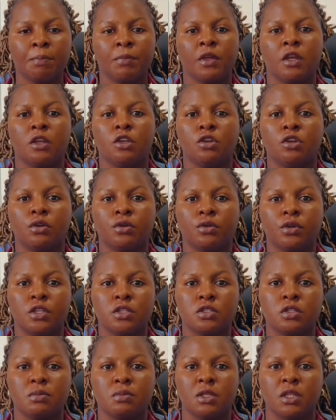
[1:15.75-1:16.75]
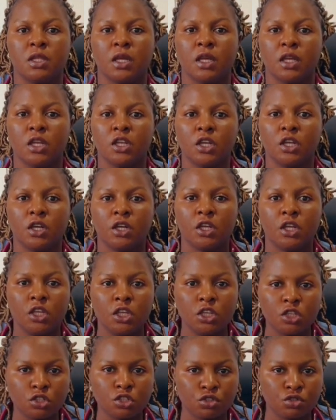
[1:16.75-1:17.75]
and you're going to be taking their
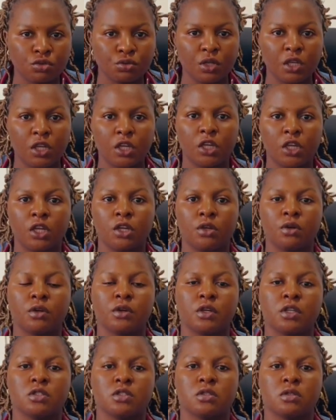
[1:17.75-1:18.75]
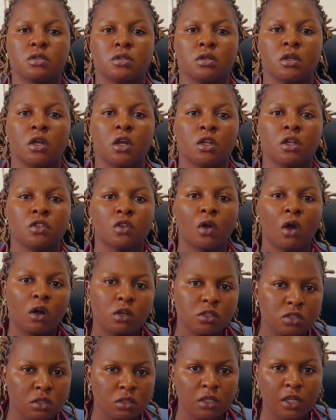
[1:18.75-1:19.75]
history, you're going to talk
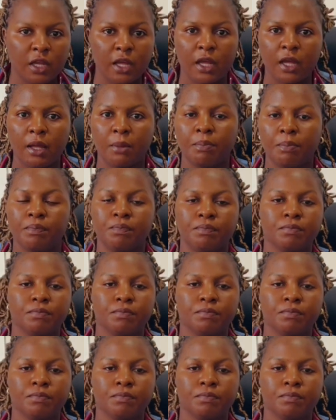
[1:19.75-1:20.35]
to them.